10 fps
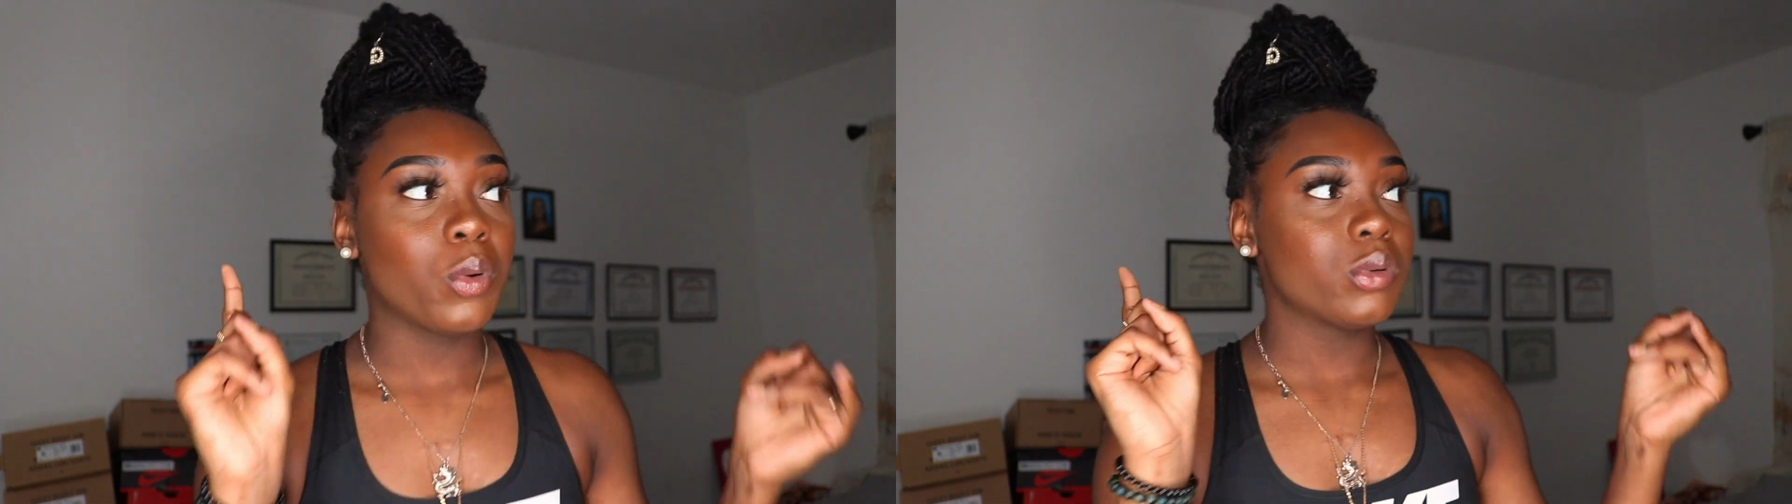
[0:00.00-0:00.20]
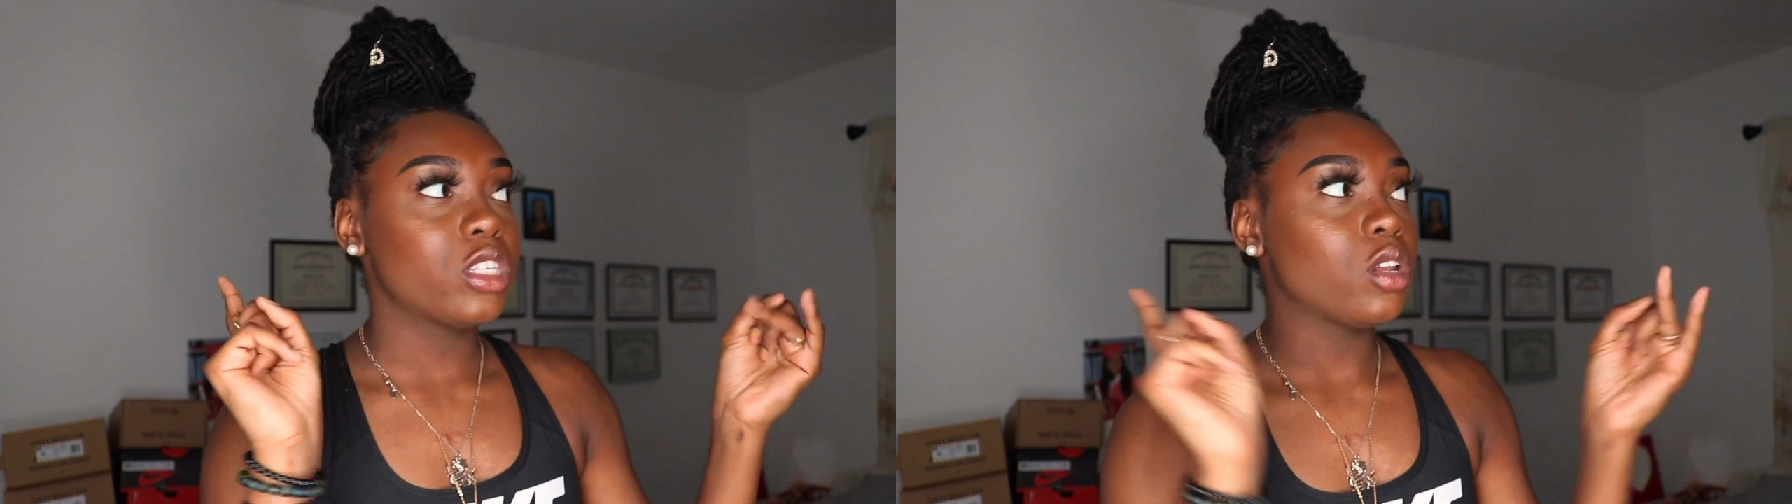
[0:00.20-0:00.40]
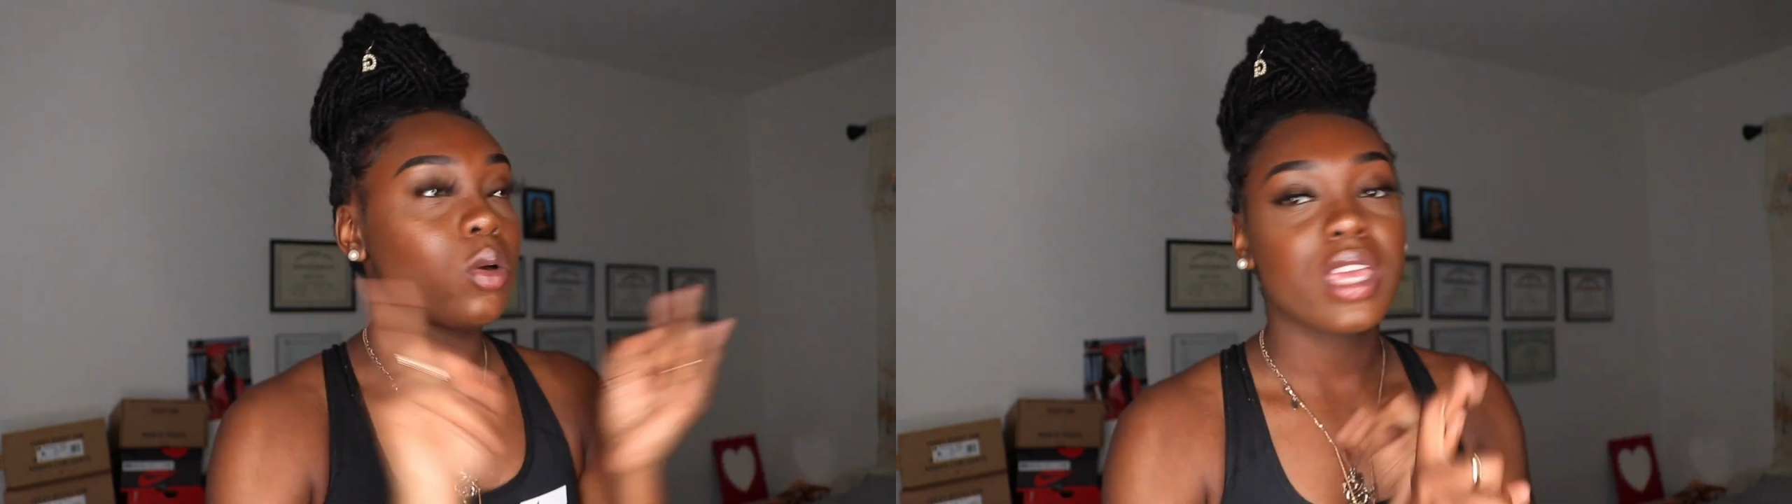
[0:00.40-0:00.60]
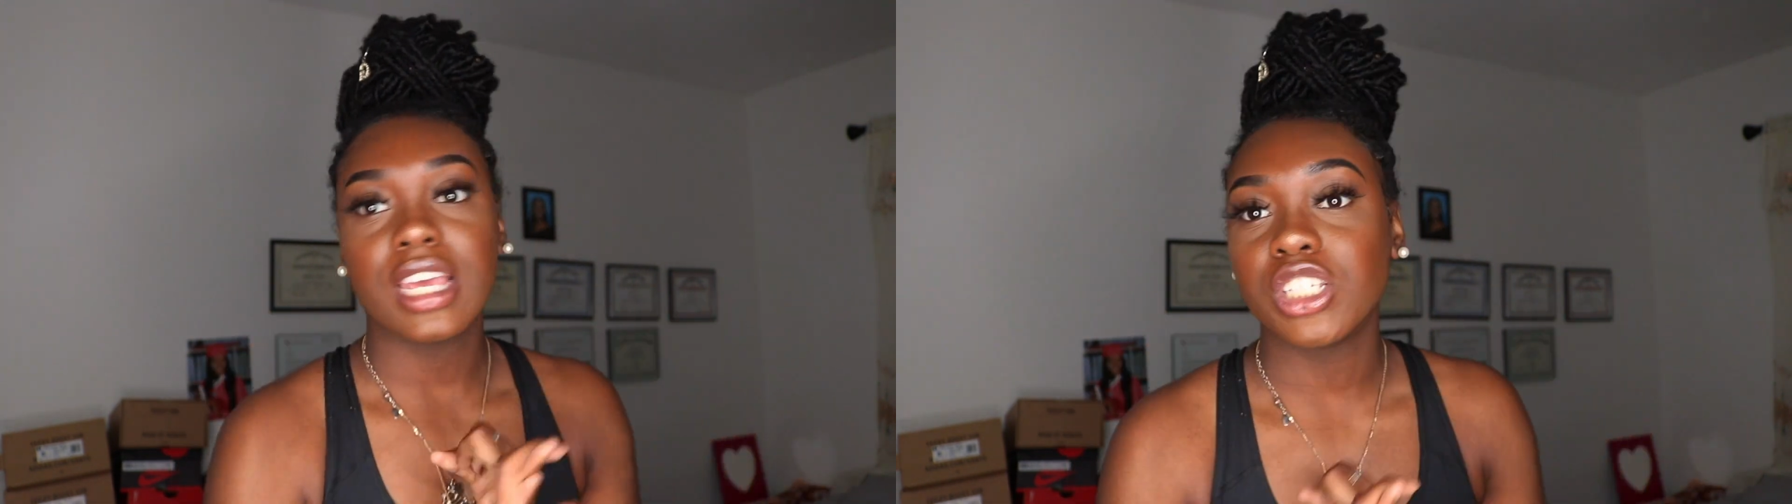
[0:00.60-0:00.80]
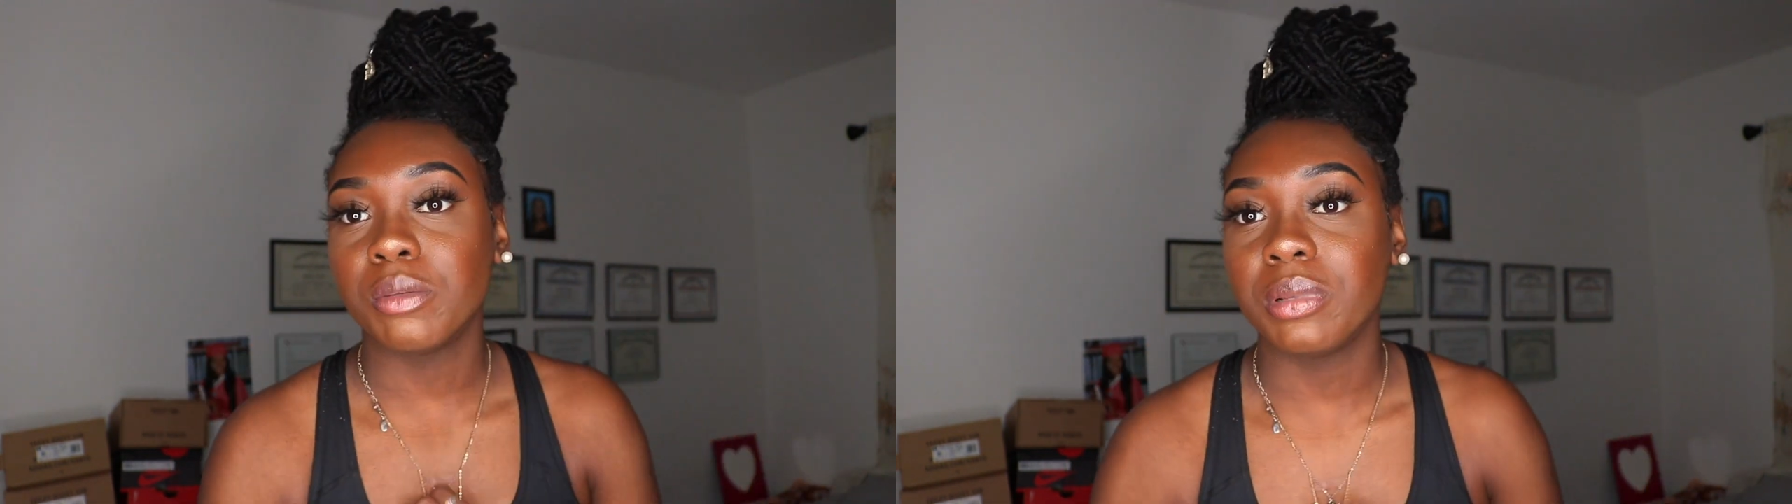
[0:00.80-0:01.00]
What would the
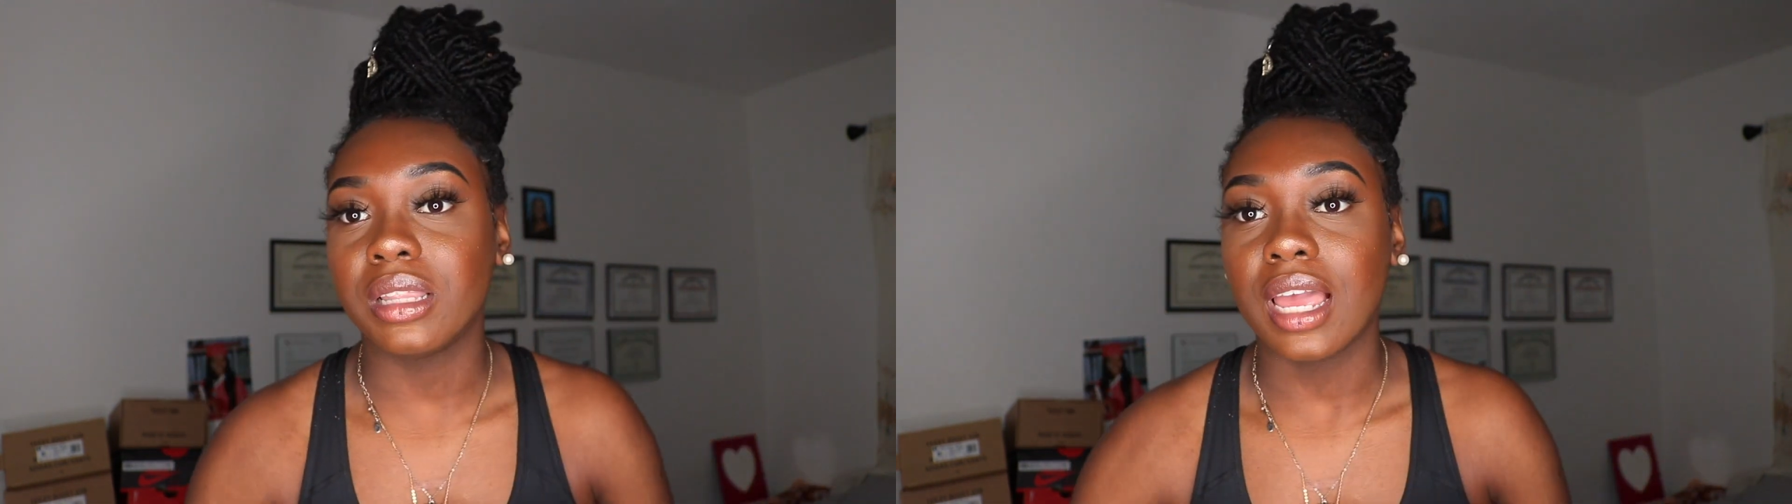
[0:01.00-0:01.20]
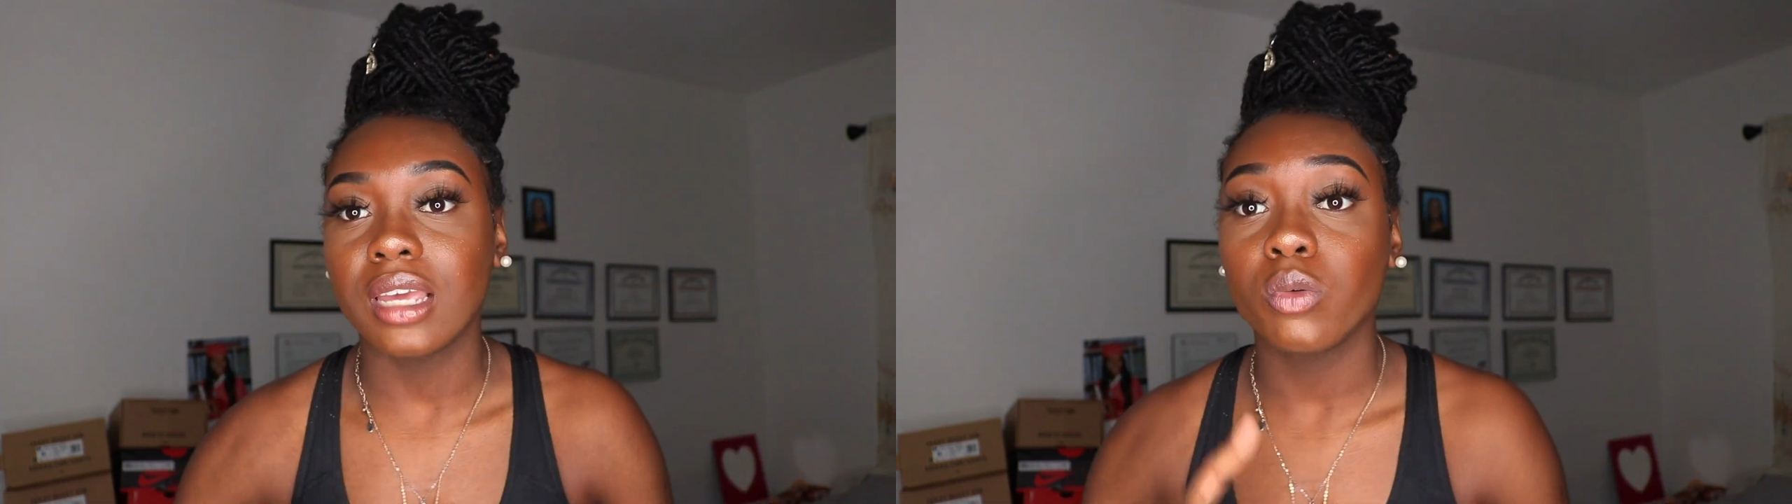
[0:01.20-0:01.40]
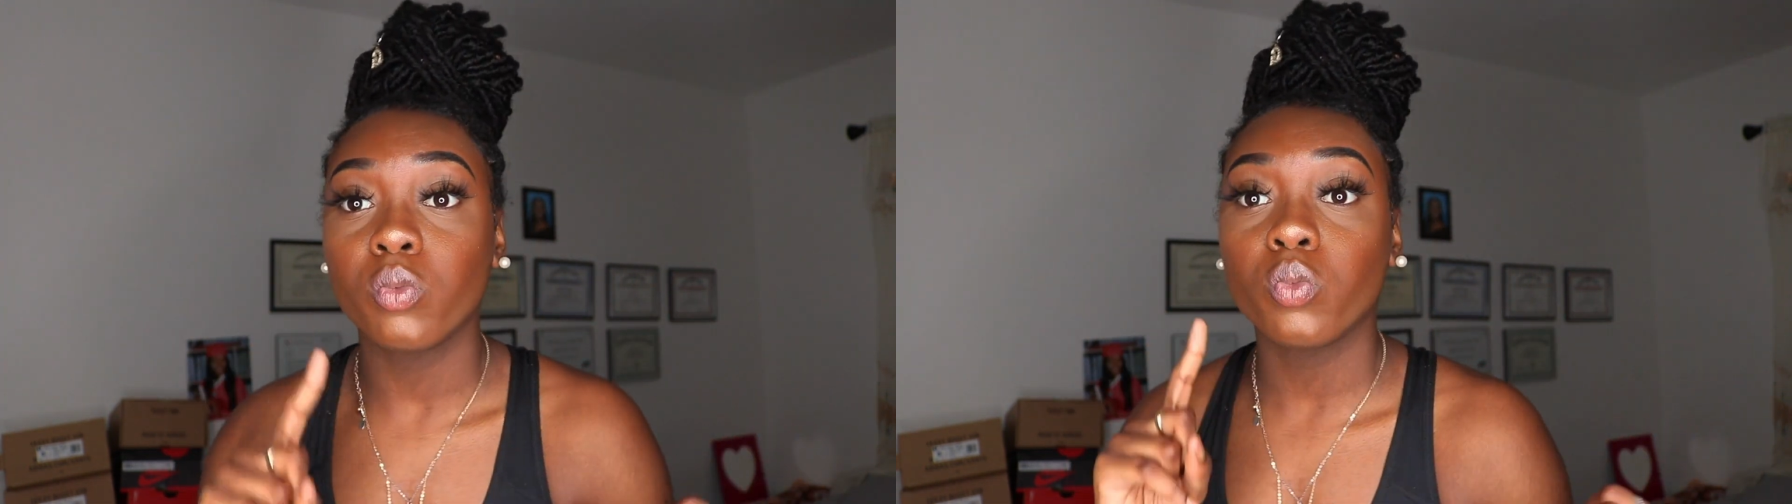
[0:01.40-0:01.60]
location be like?